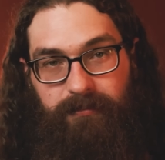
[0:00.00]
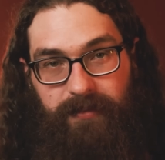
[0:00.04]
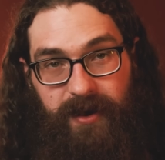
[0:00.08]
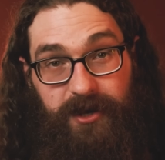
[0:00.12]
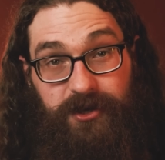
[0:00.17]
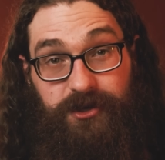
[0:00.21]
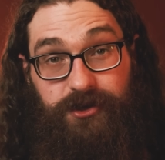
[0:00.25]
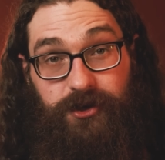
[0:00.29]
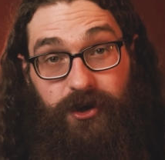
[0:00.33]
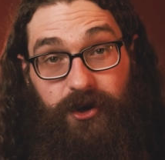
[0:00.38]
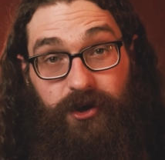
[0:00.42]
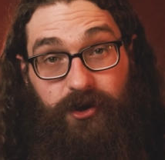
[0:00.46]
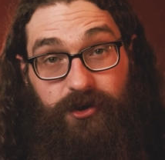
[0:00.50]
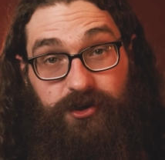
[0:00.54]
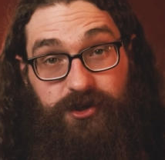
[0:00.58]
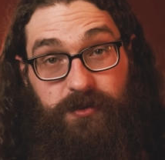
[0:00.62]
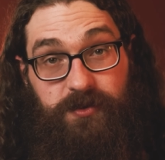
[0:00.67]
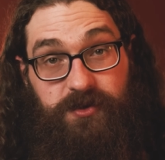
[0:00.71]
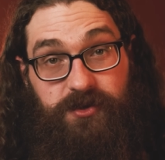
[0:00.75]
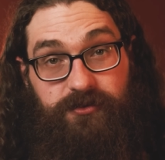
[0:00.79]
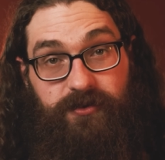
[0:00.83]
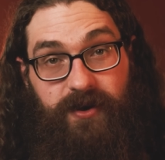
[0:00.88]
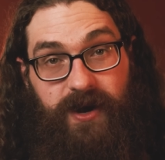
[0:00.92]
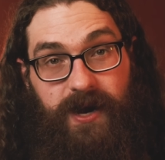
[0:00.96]
Make sure you
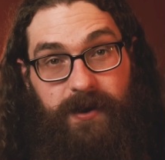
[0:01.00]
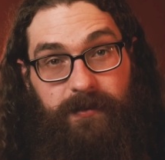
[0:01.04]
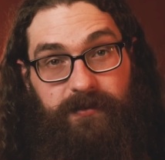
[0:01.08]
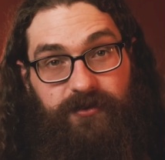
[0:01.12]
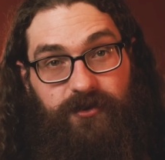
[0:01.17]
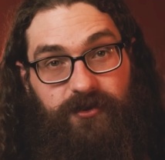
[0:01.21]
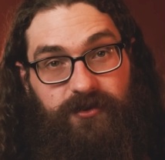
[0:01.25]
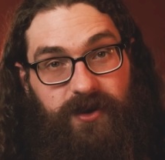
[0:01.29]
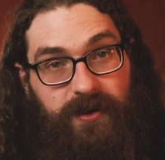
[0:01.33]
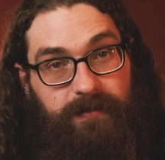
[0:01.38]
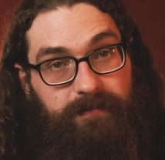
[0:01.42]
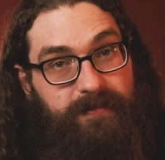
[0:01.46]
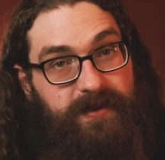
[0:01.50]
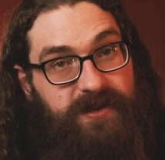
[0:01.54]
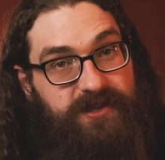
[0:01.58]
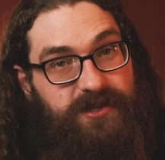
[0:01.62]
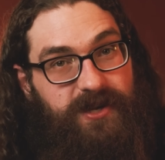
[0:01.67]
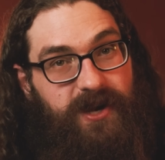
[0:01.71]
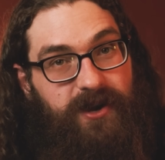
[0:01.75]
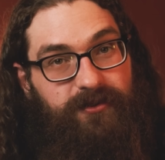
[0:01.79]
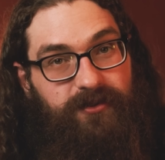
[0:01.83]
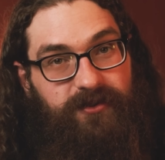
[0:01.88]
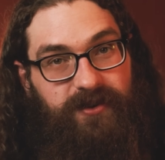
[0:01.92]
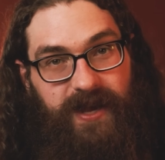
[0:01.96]
subscribe to not miss
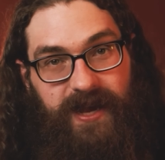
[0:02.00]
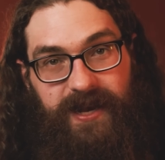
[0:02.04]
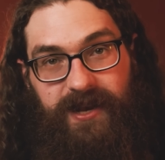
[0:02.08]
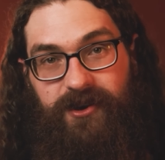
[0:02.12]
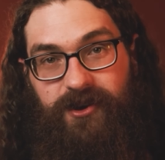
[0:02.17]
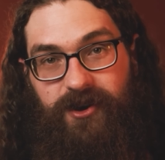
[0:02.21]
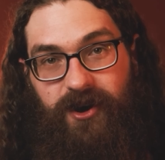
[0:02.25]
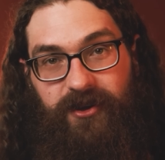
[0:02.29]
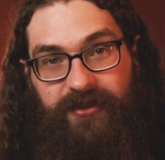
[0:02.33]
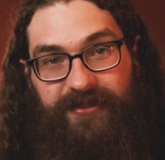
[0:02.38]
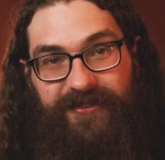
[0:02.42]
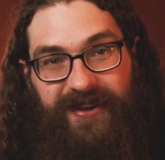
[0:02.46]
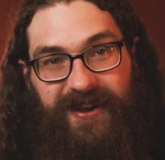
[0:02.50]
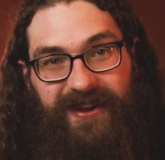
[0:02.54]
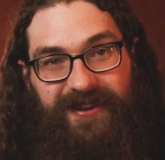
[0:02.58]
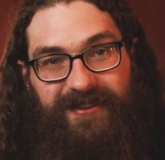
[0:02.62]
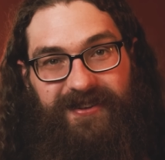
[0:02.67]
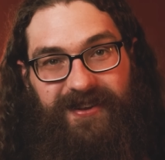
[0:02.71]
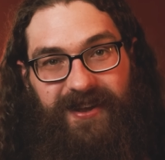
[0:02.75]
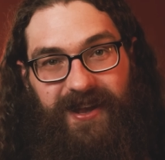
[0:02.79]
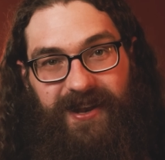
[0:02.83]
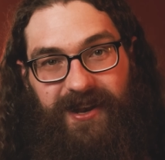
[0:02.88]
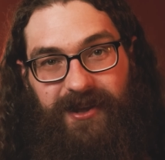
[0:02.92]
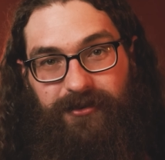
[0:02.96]
out on any
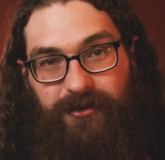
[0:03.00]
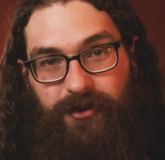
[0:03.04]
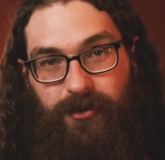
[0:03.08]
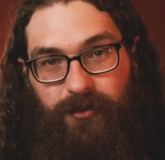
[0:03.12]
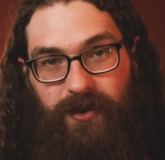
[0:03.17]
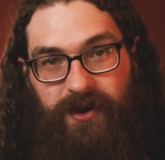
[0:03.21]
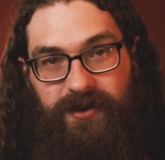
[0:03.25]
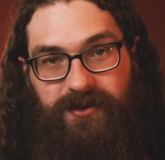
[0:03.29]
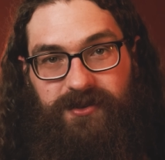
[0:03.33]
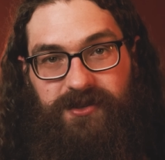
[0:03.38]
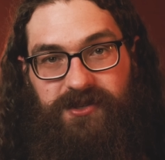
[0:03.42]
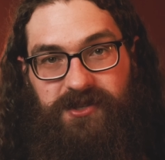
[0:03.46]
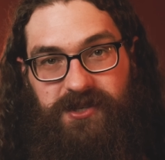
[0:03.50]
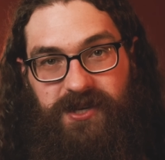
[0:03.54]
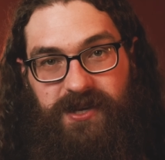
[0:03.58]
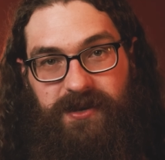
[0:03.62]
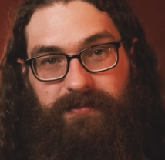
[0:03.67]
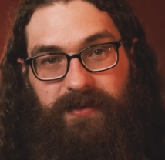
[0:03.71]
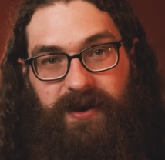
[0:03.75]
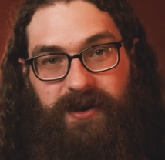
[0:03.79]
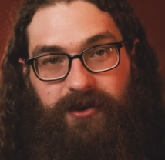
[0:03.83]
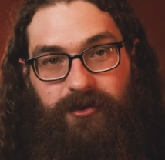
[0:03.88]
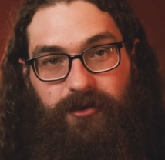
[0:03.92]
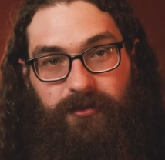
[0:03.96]
content and if you want to see
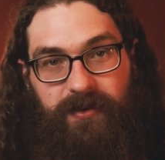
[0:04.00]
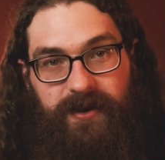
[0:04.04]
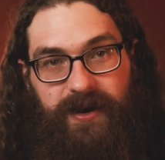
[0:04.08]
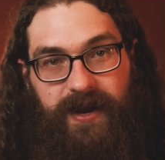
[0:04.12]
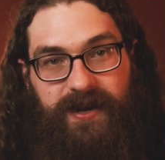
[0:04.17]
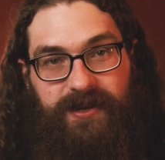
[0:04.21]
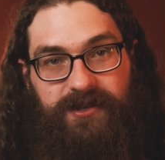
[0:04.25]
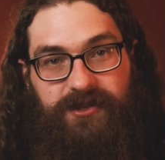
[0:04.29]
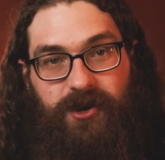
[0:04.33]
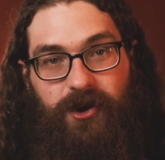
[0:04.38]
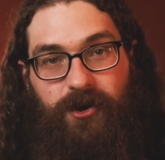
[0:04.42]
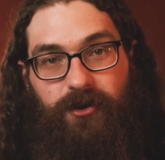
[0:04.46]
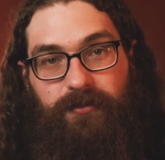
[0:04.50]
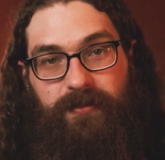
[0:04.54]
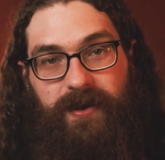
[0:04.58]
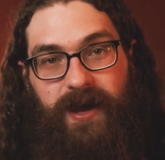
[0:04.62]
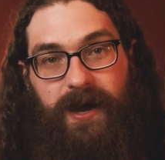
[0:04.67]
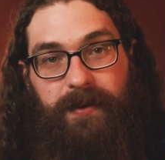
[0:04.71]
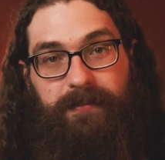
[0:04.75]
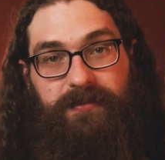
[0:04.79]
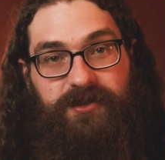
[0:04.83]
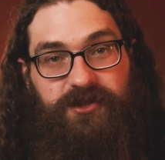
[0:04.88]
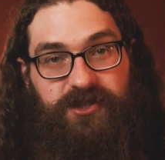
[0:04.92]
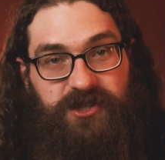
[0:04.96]
my Kubernetes home lab,